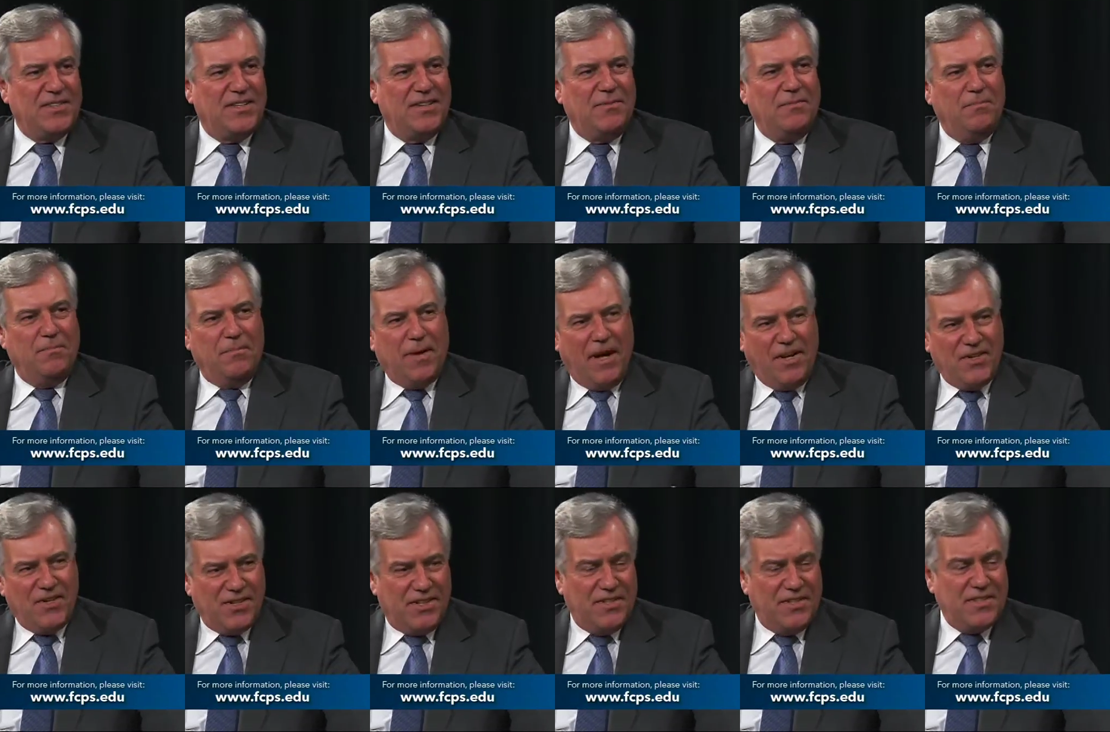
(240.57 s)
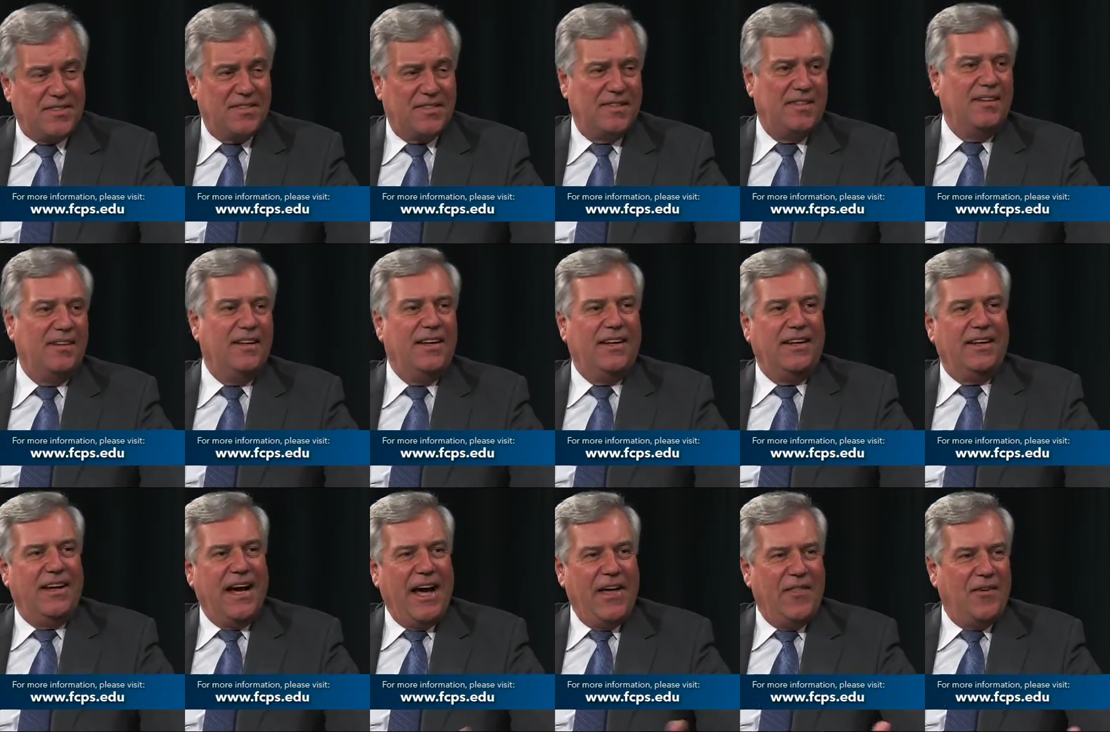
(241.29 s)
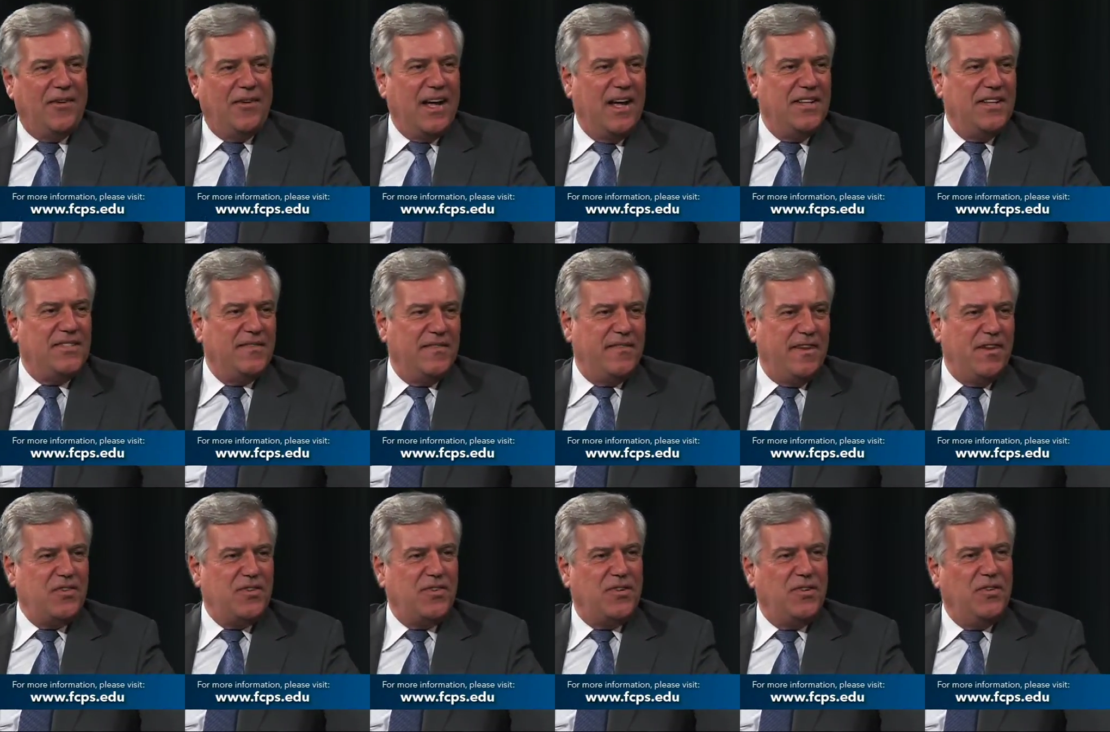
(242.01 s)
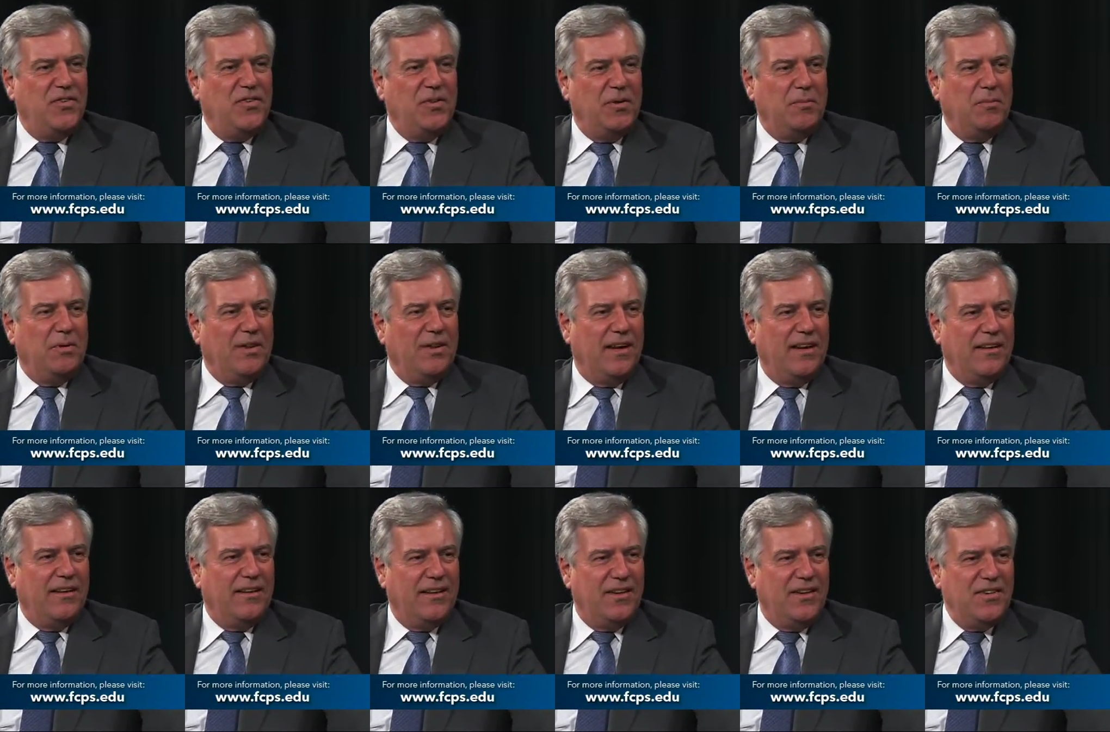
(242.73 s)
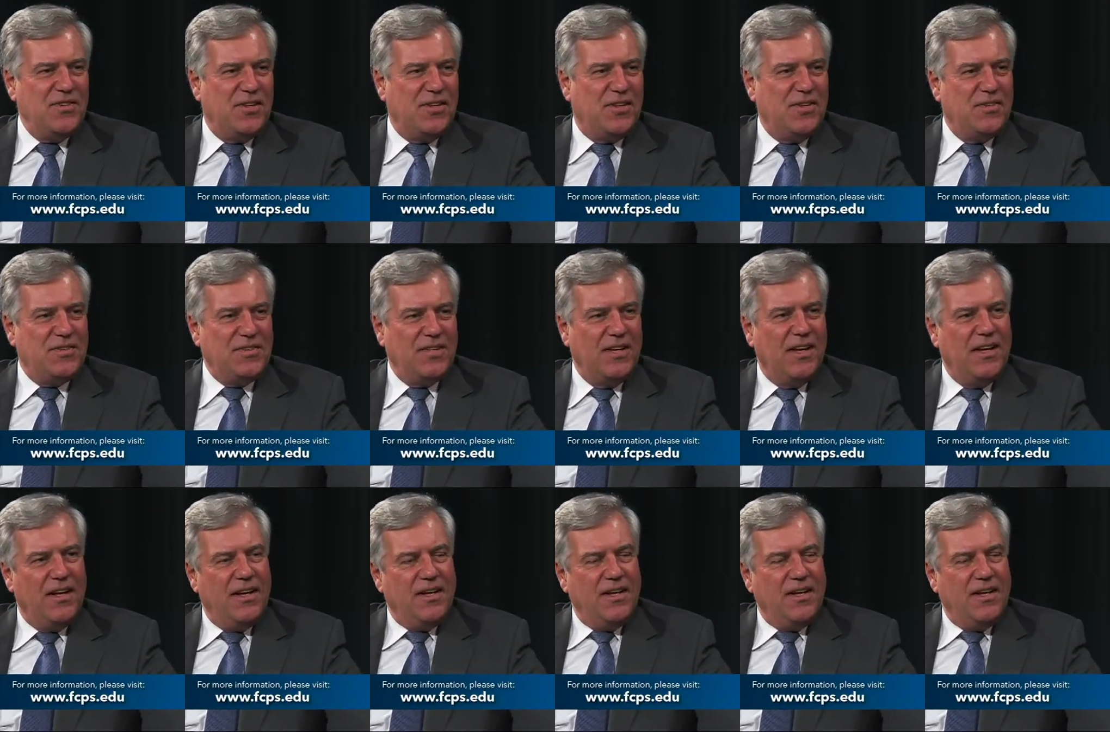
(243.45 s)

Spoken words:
and other kinds of issues and political issues.